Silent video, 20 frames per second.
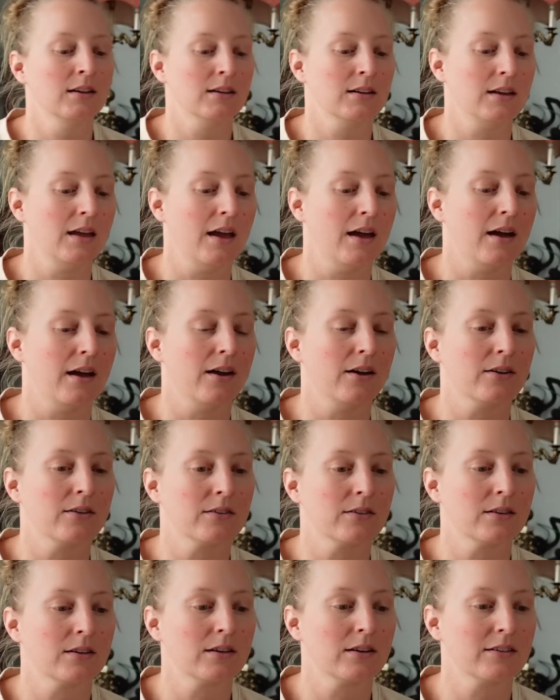Yeah.
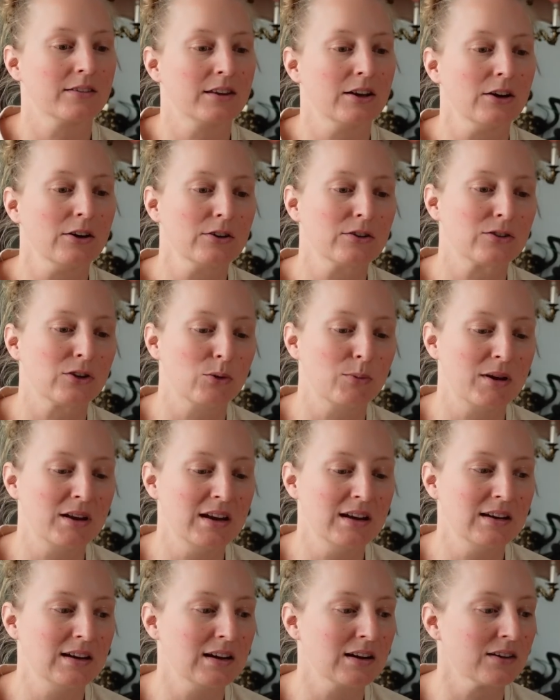There are so
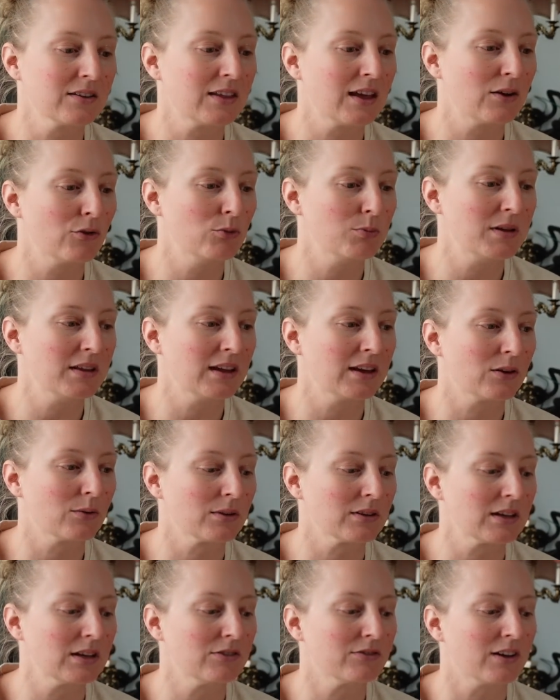many in here that would be like
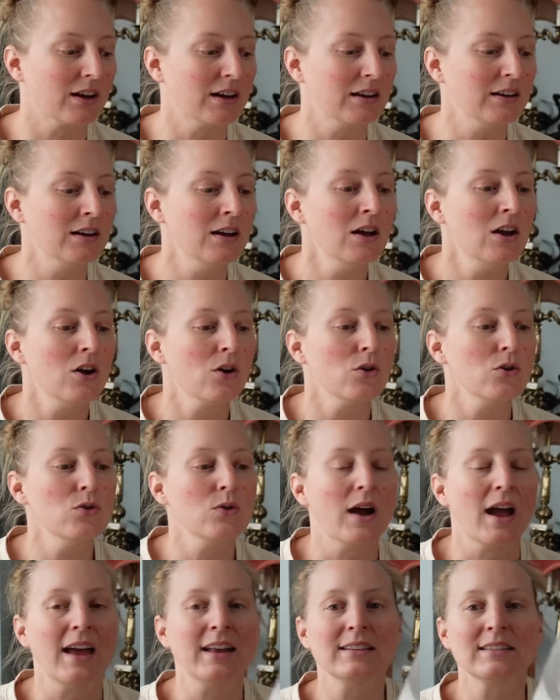really fun. Ooh,
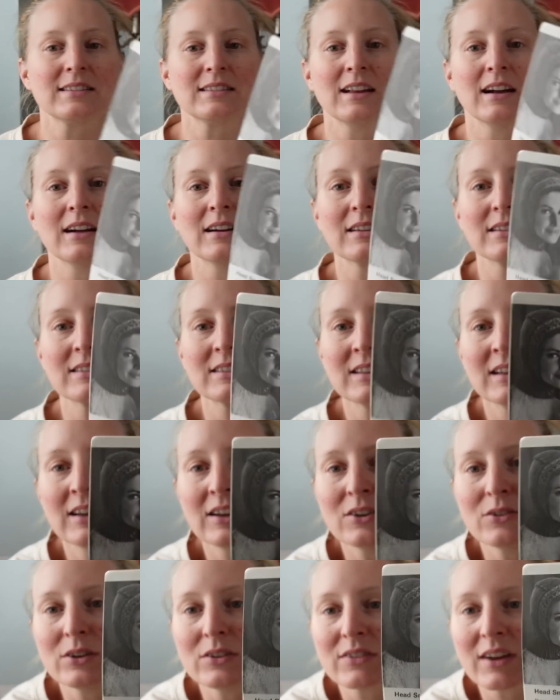head snugs.
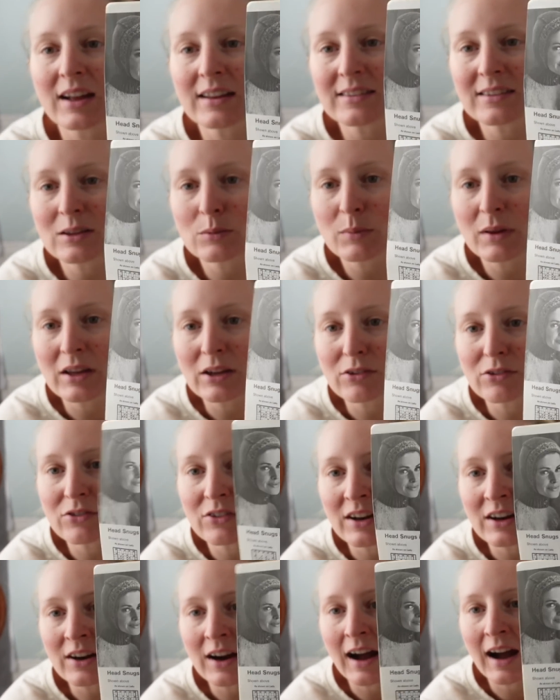We've got some like
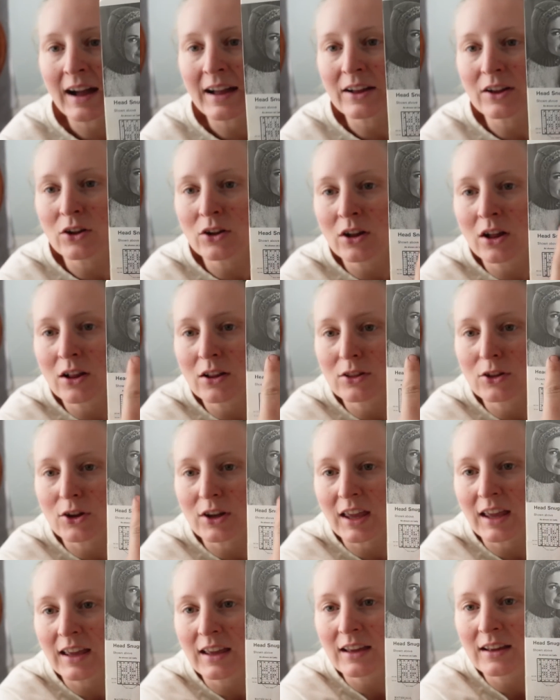Fair Isle
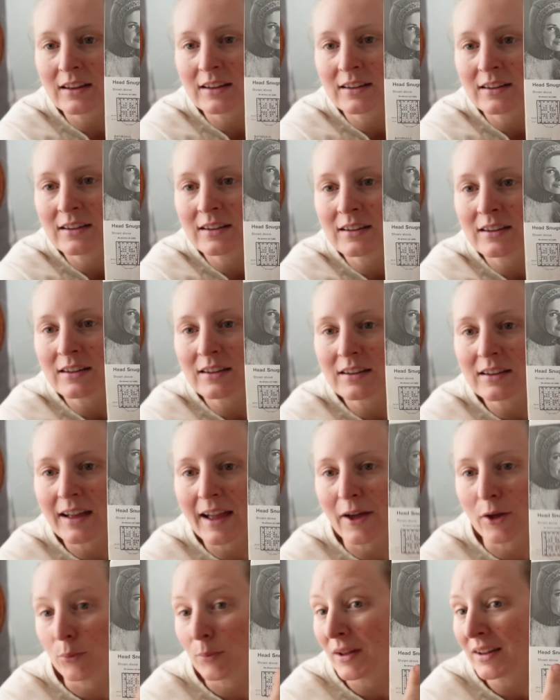looking
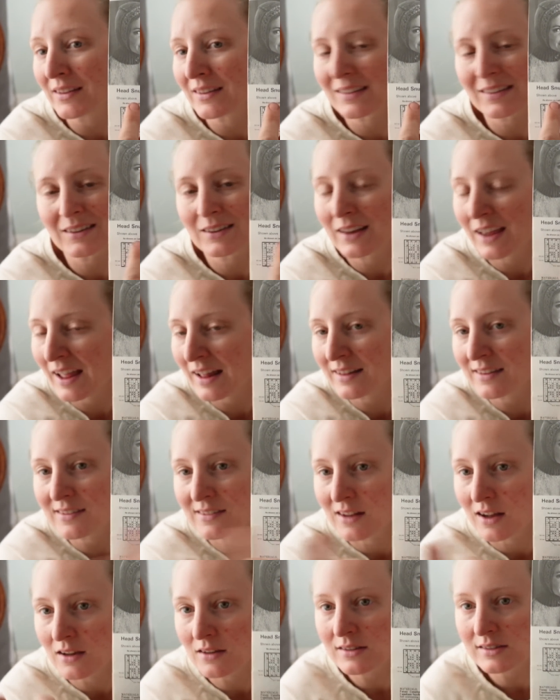helmets, head
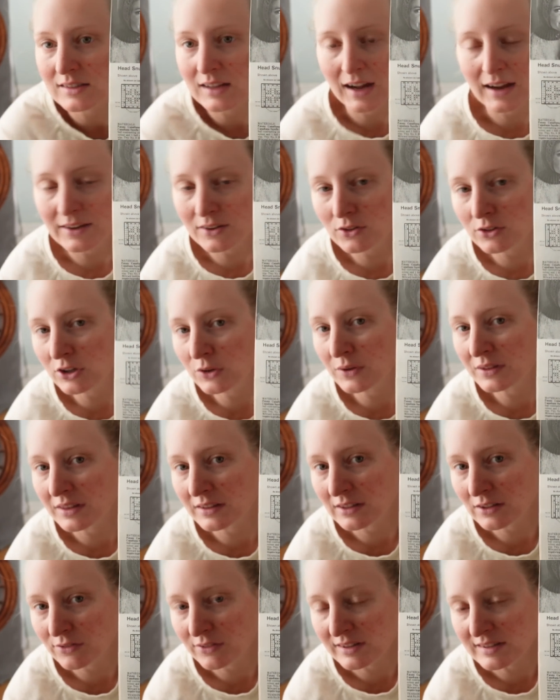snugs. I don't know what the
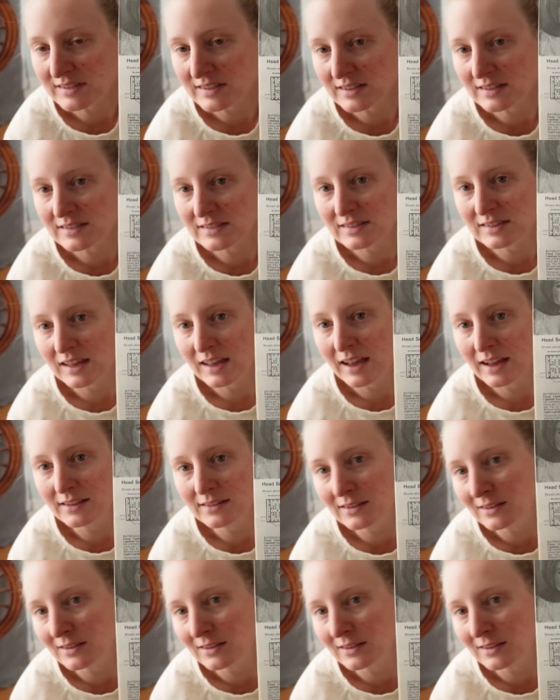difference is. The head